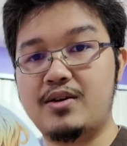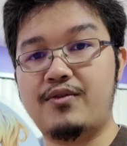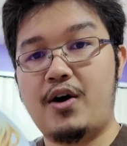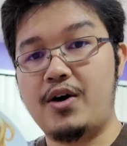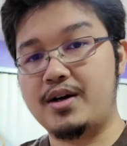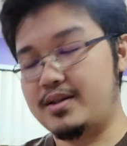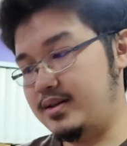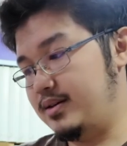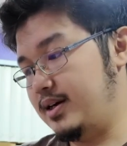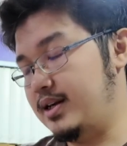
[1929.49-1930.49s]
of
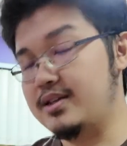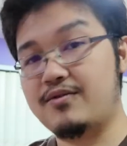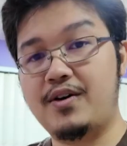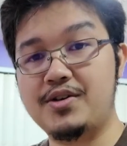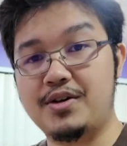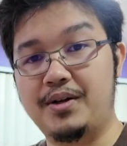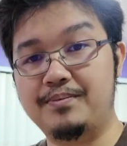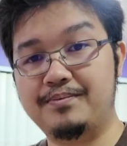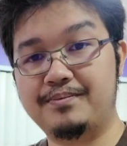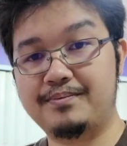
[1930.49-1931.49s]
art, and it's functional.